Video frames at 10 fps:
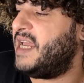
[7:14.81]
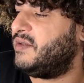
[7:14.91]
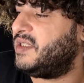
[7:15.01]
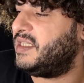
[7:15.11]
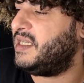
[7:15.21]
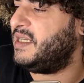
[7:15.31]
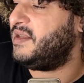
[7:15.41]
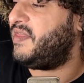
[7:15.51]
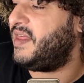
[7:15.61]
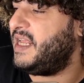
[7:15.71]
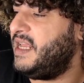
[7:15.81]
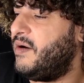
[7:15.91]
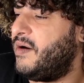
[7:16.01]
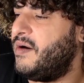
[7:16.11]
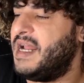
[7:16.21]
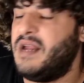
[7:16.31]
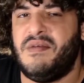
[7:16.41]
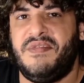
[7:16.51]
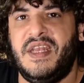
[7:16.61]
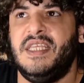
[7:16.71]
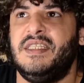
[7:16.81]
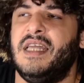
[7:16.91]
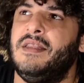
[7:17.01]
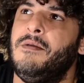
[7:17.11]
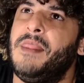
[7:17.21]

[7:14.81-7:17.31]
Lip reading: on c3 or knight on f3, is that